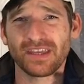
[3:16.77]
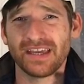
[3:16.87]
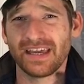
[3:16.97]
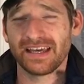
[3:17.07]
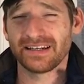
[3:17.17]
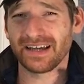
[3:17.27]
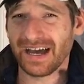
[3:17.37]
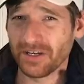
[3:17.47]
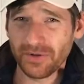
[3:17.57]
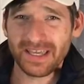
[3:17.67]
and
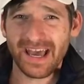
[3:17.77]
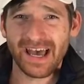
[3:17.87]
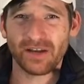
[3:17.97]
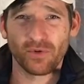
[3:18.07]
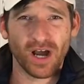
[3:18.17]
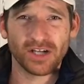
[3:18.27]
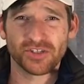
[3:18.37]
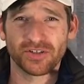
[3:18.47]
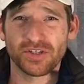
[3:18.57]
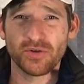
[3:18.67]
I know he got
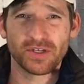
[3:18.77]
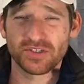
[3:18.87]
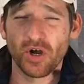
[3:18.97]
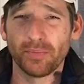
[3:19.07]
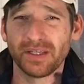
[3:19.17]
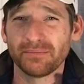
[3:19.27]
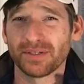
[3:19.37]
Roger at the US Open,